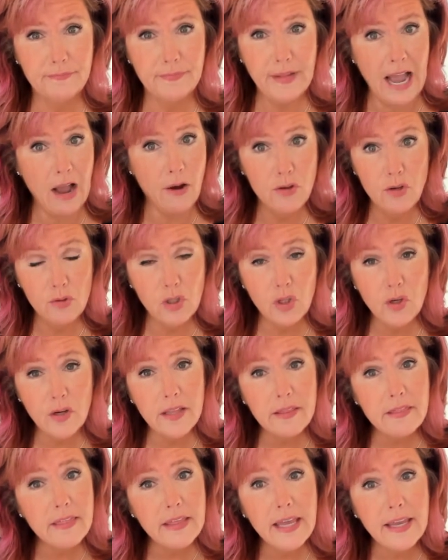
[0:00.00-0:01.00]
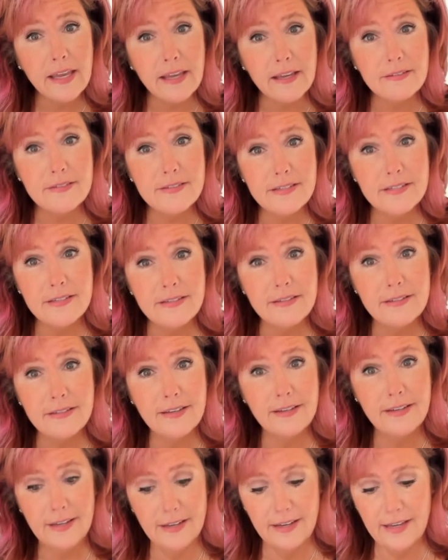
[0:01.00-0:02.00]
How you look at things
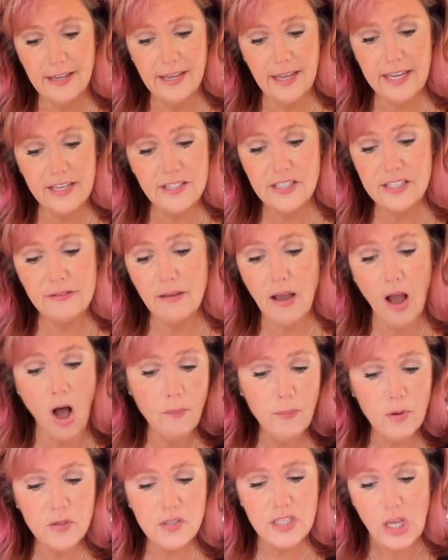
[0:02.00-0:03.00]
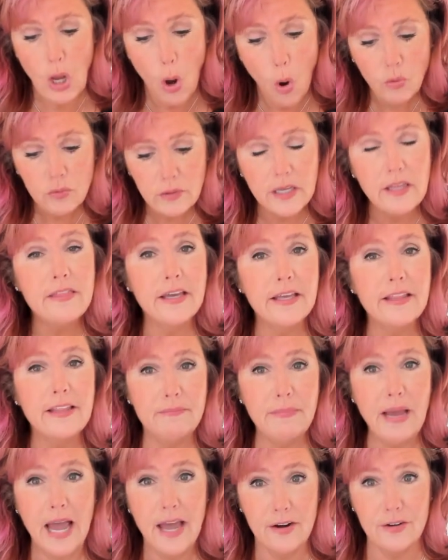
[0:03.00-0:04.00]
is almost the only thing that
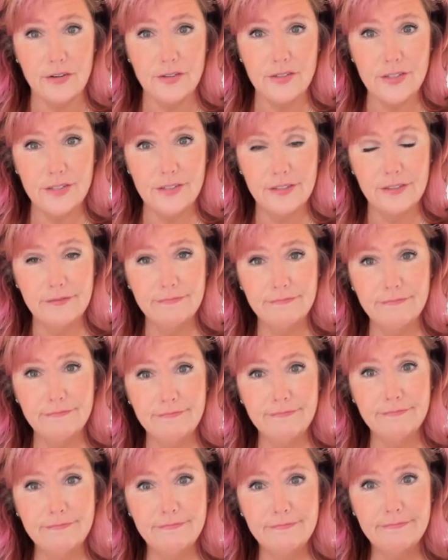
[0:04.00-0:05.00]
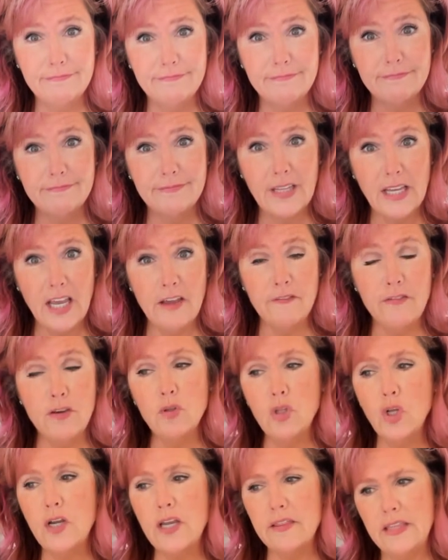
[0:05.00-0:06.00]
matters. If you
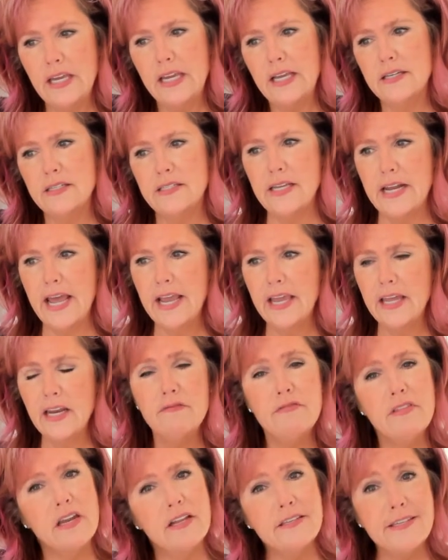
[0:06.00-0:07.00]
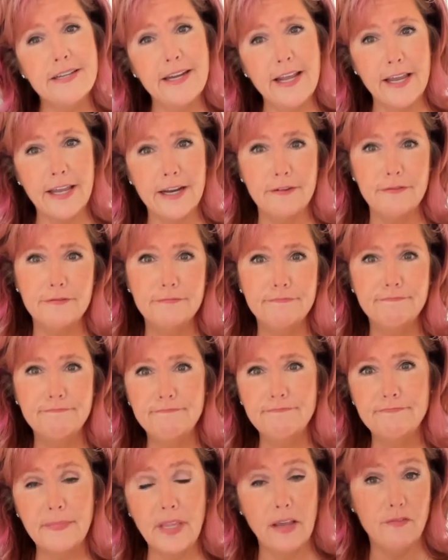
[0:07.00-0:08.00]
look at thing as a negative, then it's a negative.
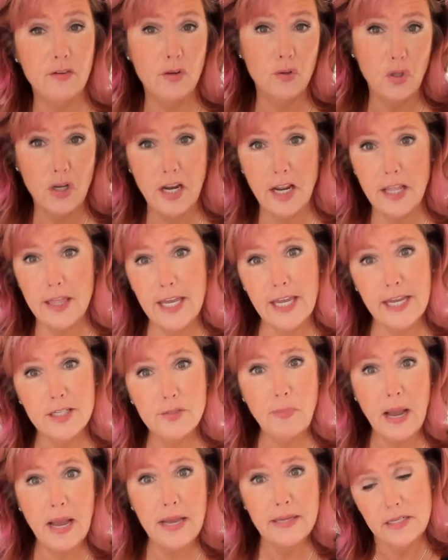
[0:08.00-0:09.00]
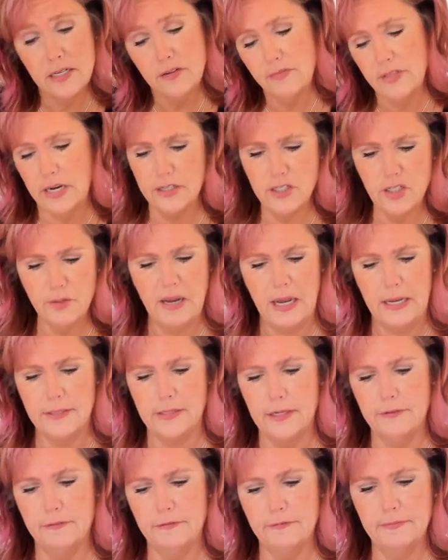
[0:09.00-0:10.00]
If you look at a thing as positive, then it's a
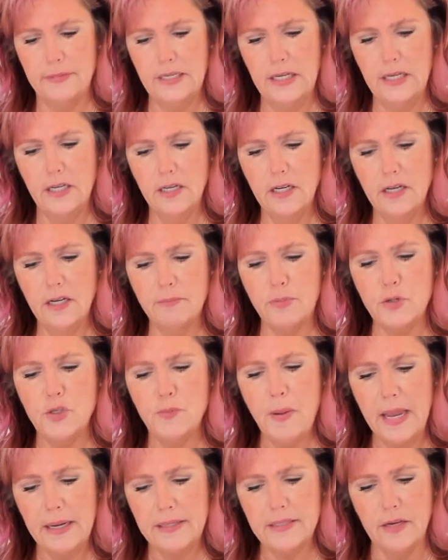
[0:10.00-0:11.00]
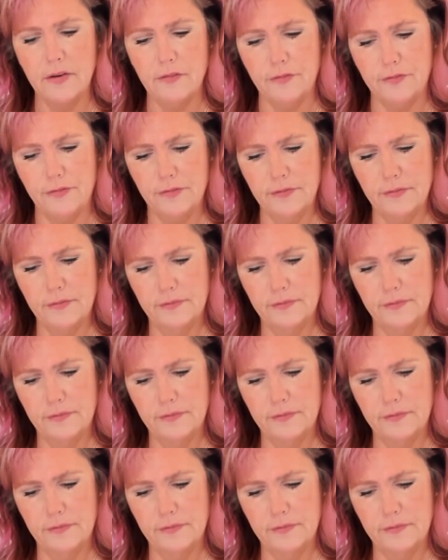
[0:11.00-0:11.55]
positive. Perspective.